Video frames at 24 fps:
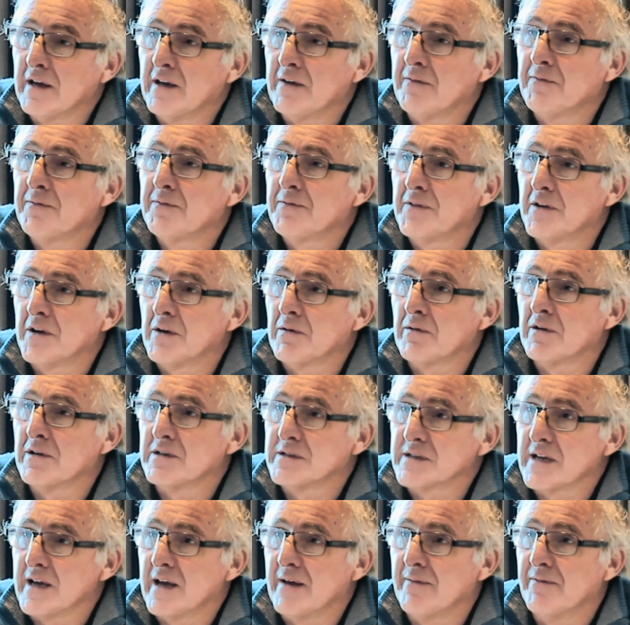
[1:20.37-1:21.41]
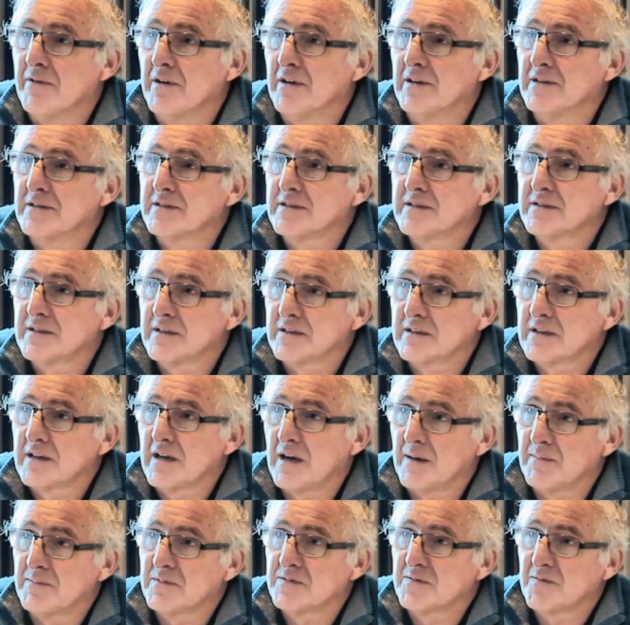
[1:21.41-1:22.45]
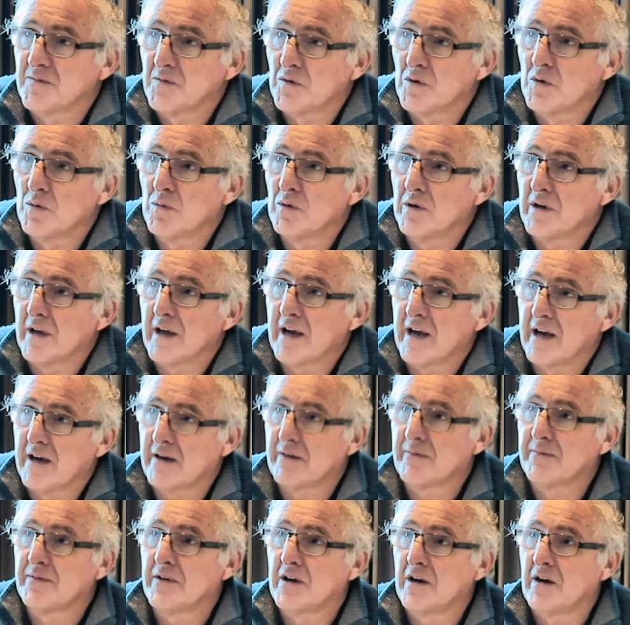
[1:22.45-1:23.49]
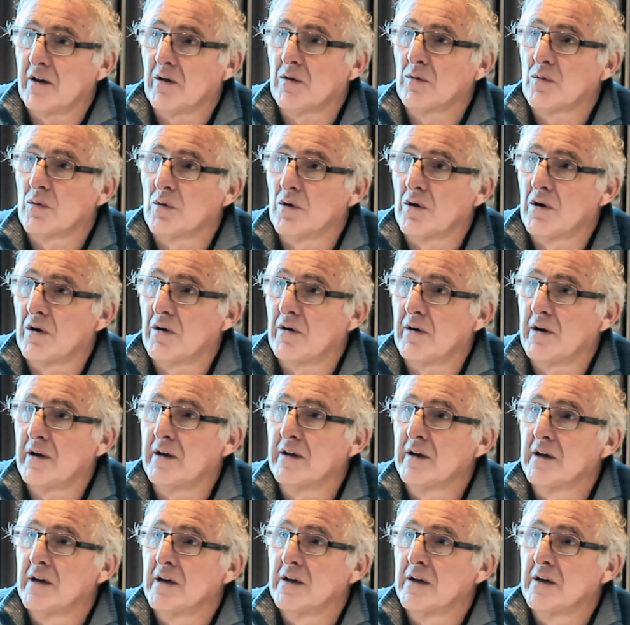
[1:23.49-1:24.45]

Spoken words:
If there is evidence that comes forward out of that inquiry